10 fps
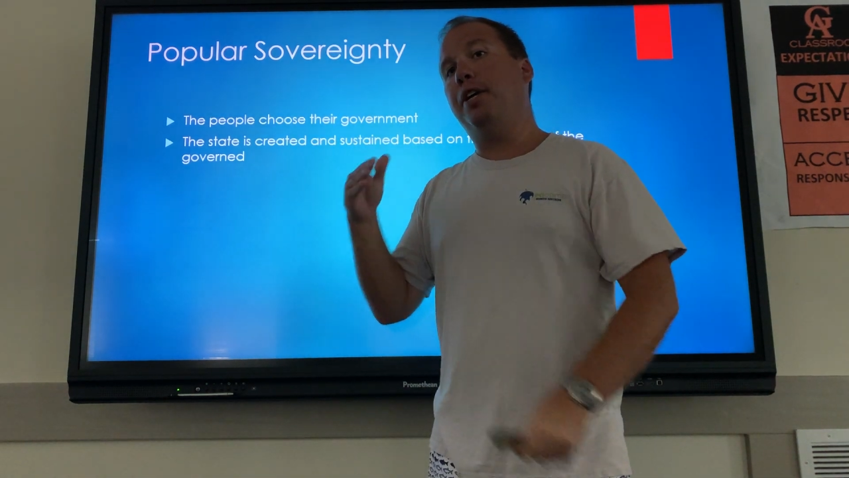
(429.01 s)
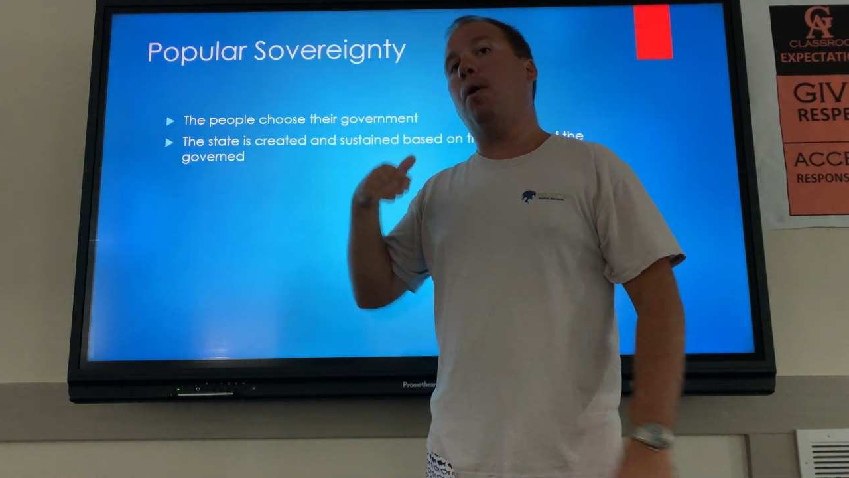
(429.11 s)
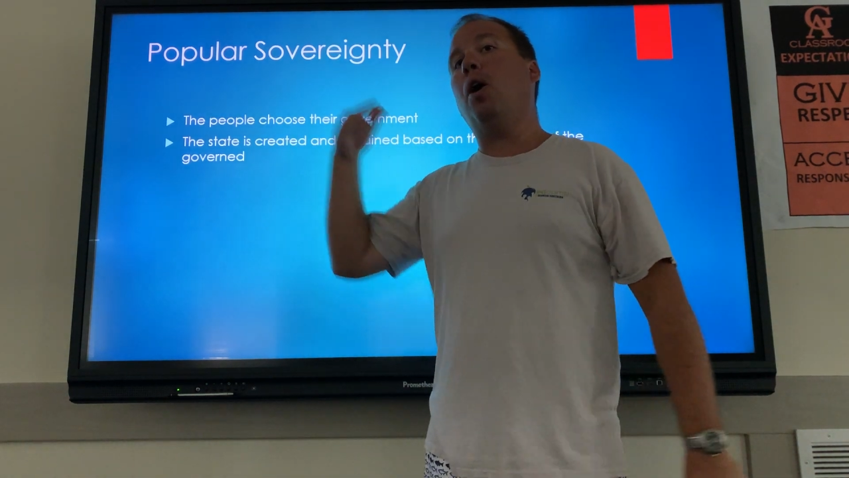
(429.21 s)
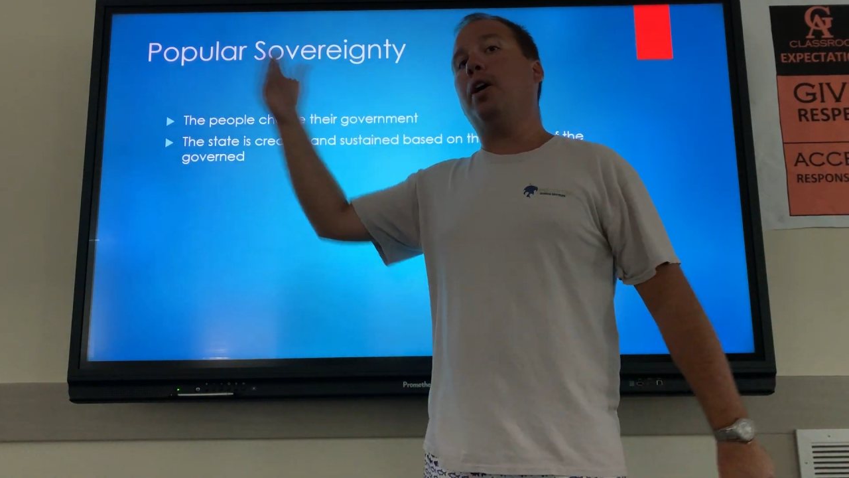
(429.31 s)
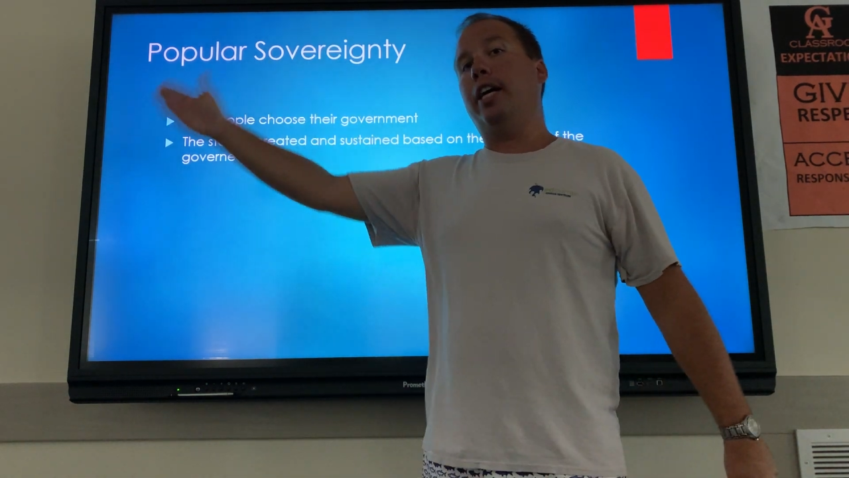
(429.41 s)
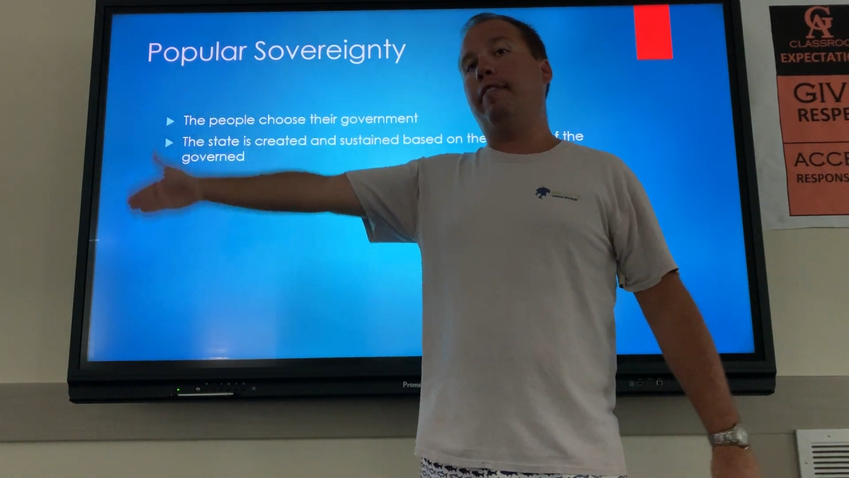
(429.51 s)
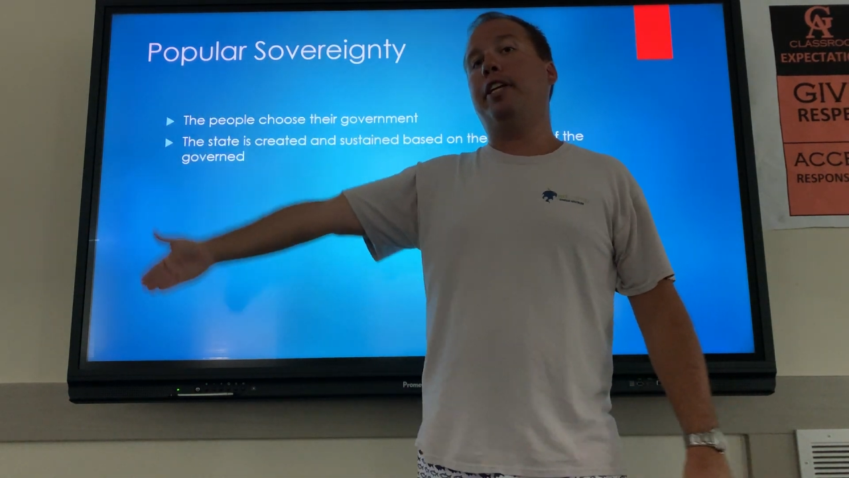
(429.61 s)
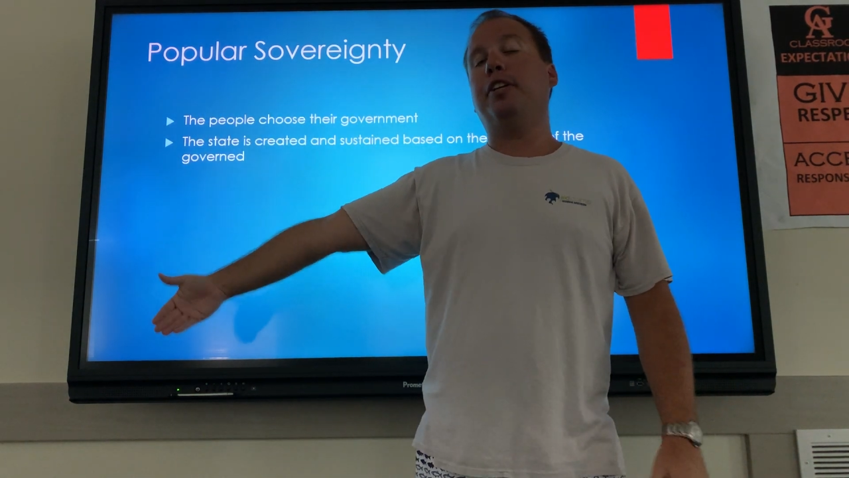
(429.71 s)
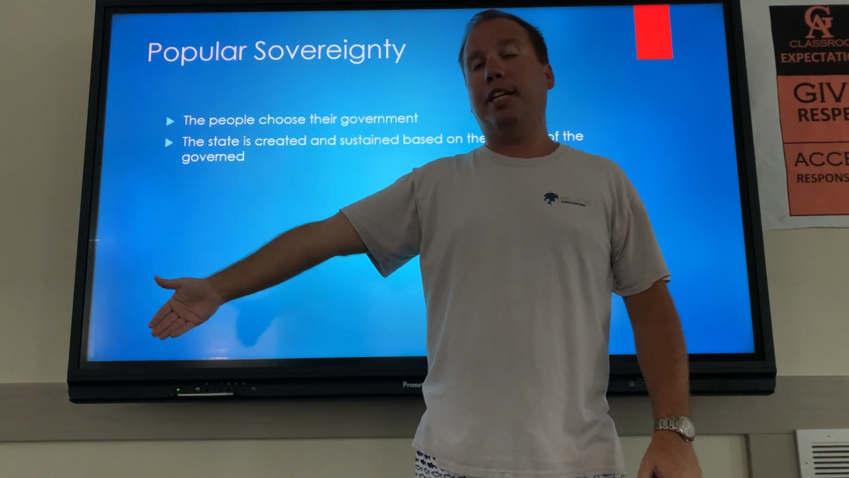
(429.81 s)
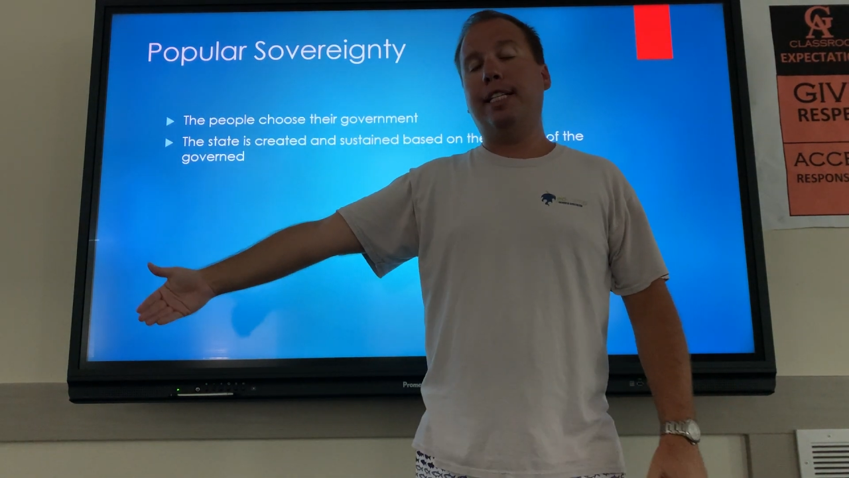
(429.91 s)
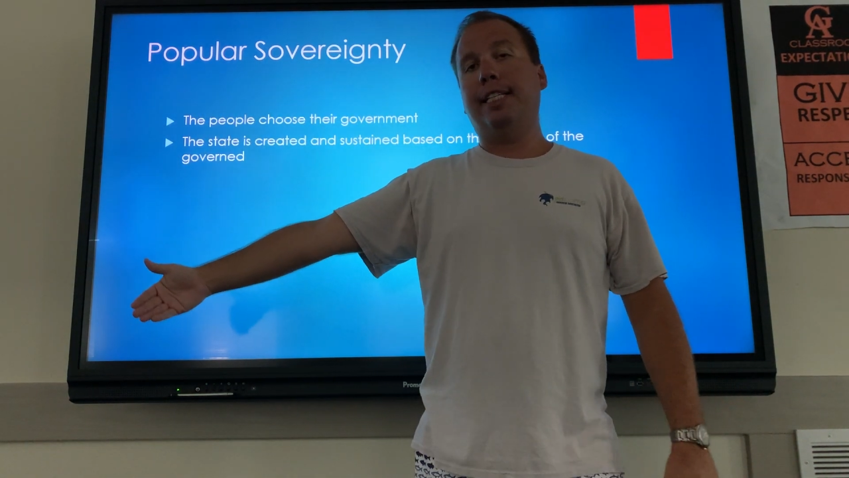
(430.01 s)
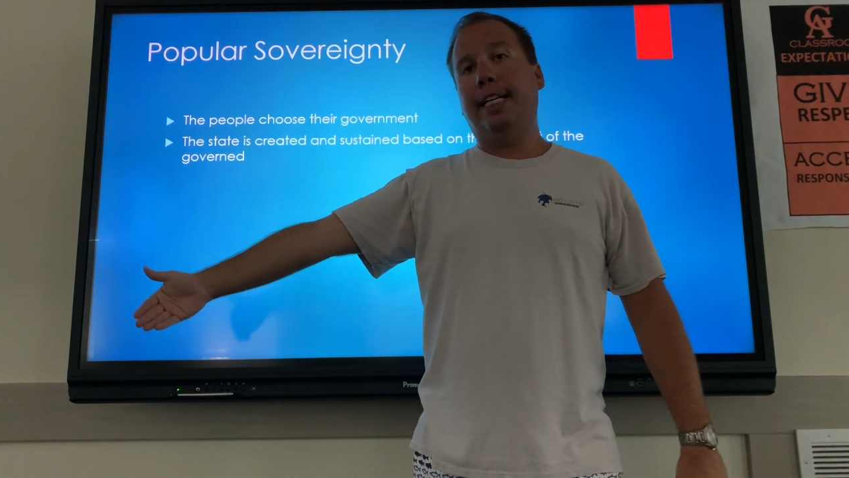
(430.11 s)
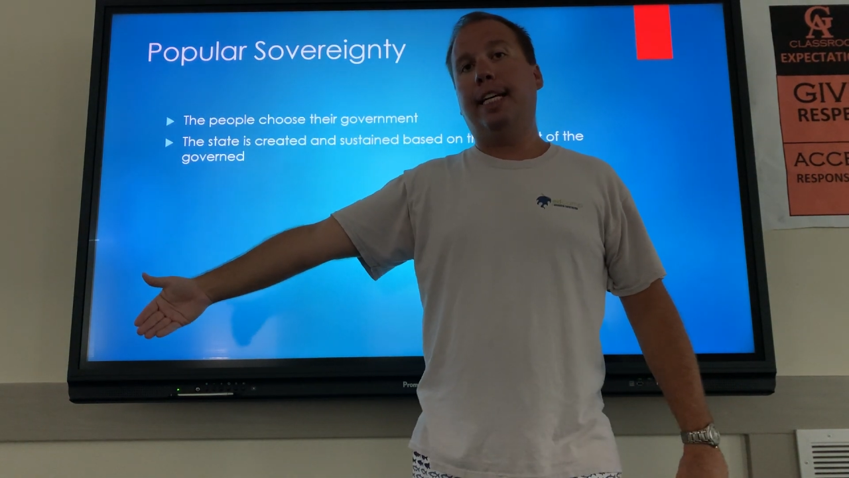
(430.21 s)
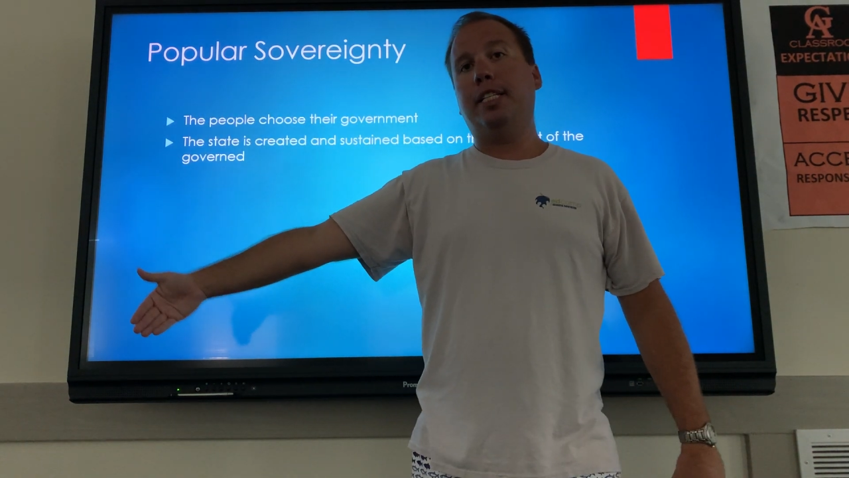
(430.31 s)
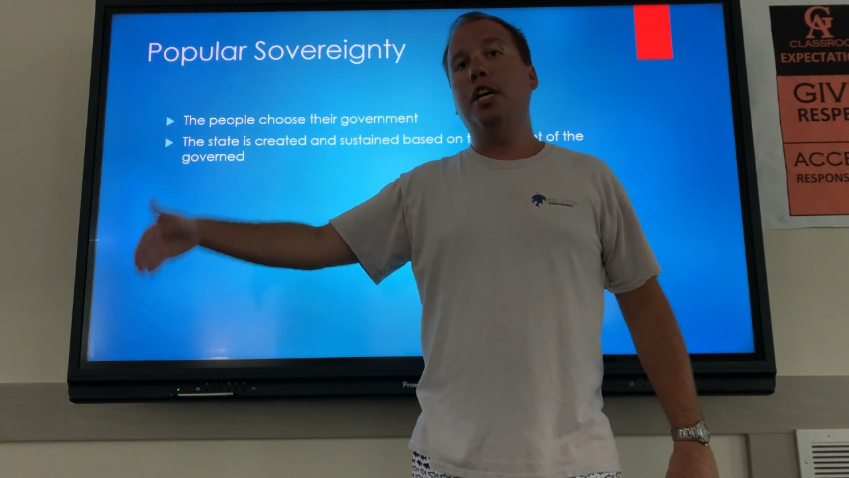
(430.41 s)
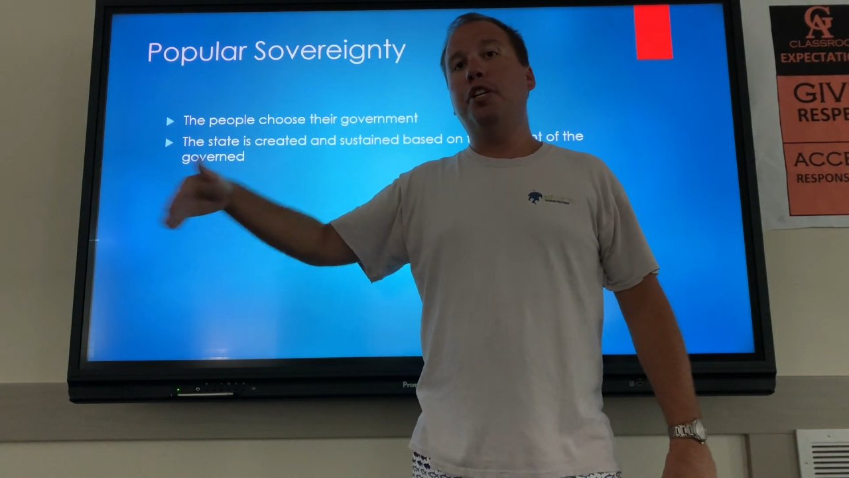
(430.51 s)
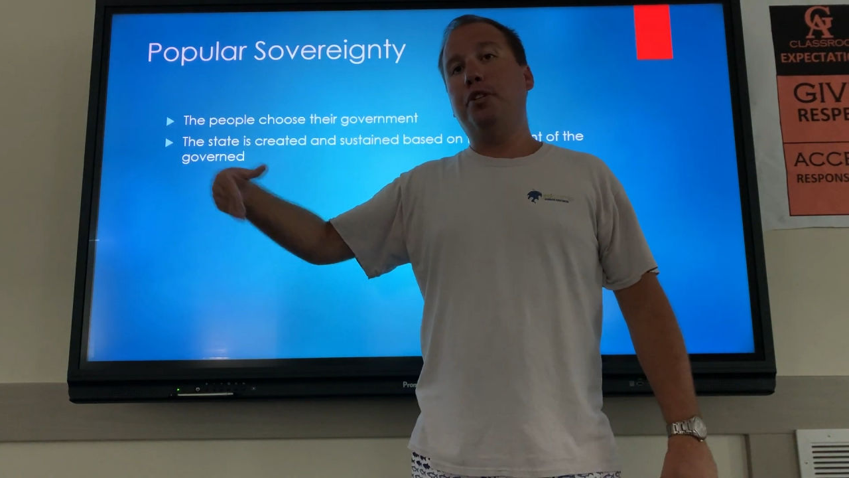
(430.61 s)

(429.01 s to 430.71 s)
you are giving your consent